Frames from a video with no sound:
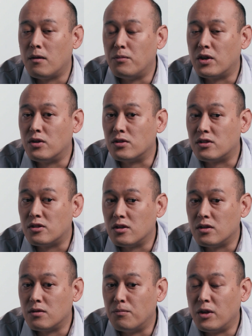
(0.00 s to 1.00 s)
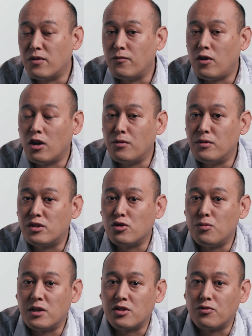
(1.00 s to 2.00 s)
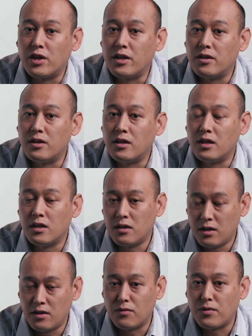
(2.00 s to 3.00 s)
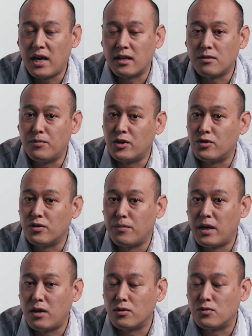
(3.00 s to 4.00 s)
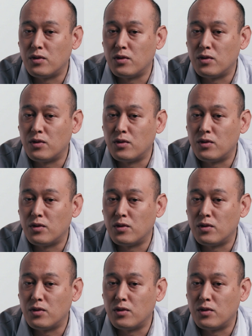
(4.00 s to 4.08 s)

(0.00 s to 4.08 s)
because the blood volume is so much greater in the rat compared to the mouse.